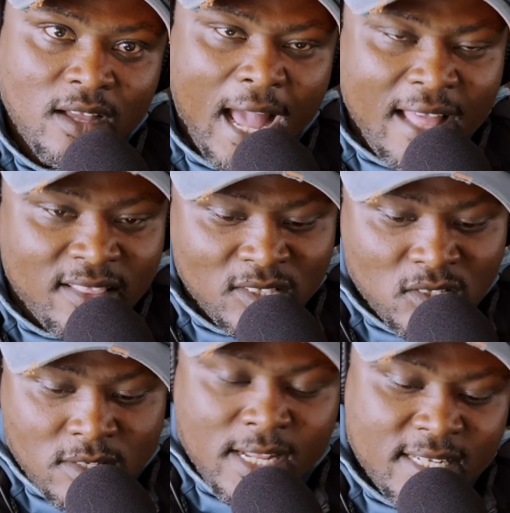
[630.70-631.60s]
Others
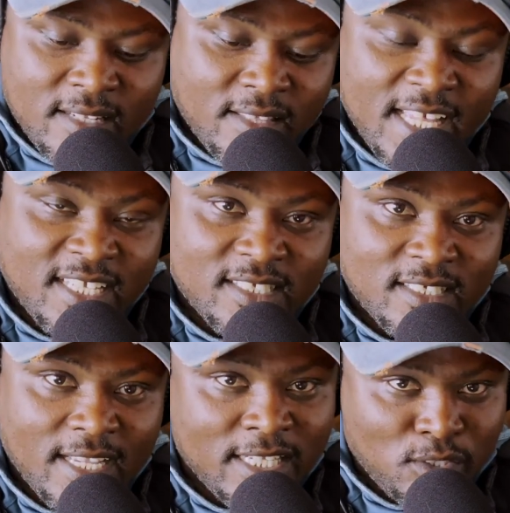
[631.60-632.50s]
started things
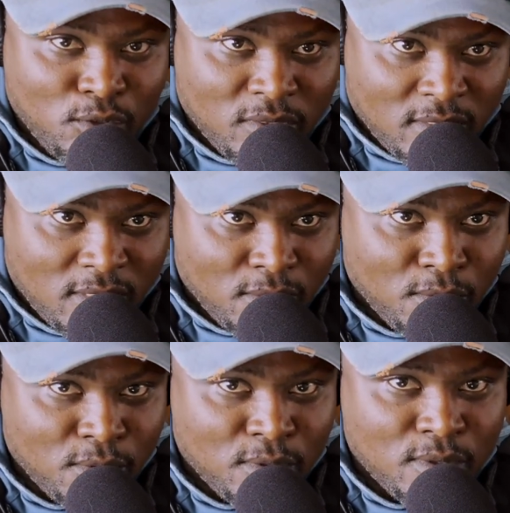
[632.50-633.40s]
and you're
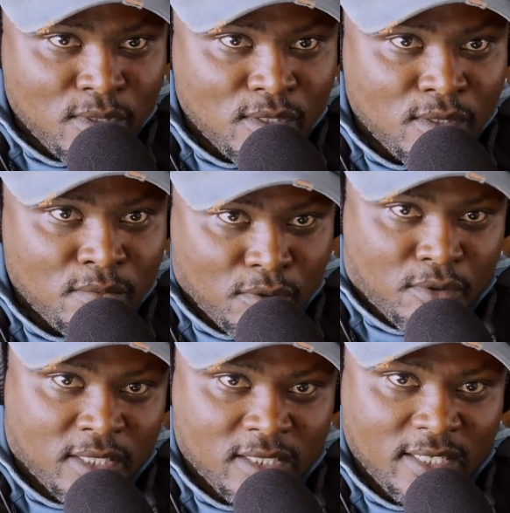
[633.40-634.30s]
still
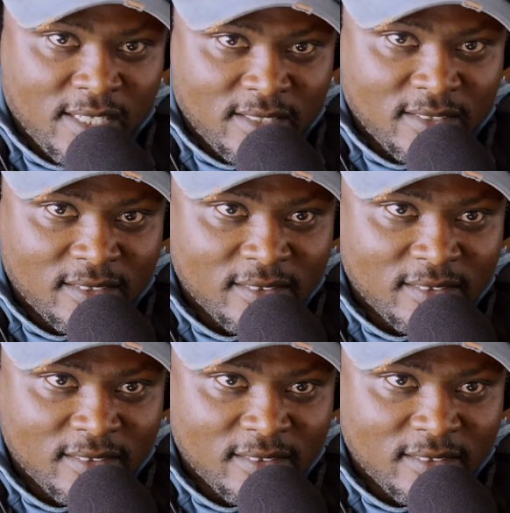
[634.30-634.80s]
procrastinating.